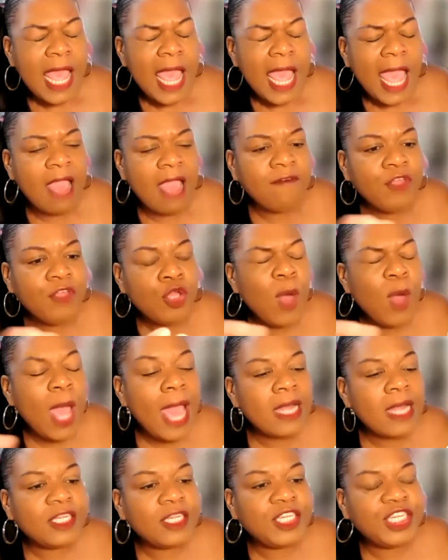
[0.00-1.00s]
Have you
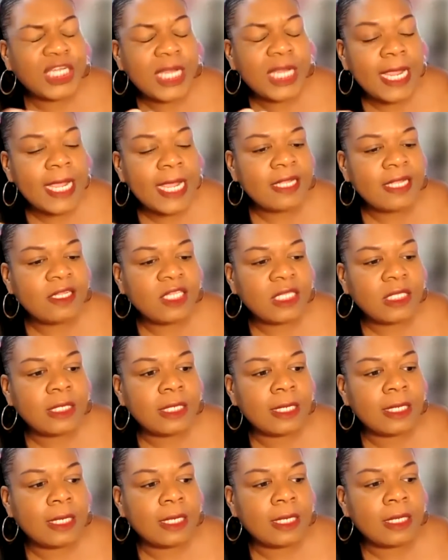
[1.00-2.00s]
had a chance
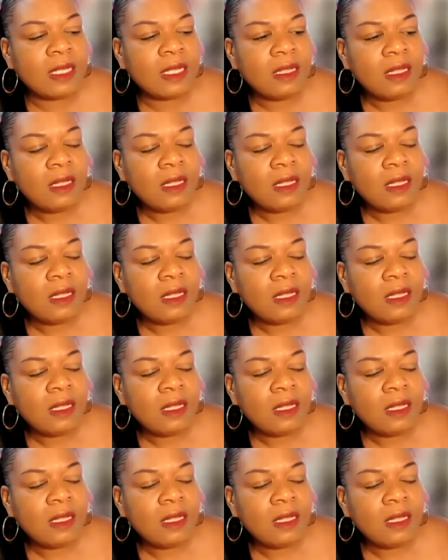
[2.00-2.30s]
to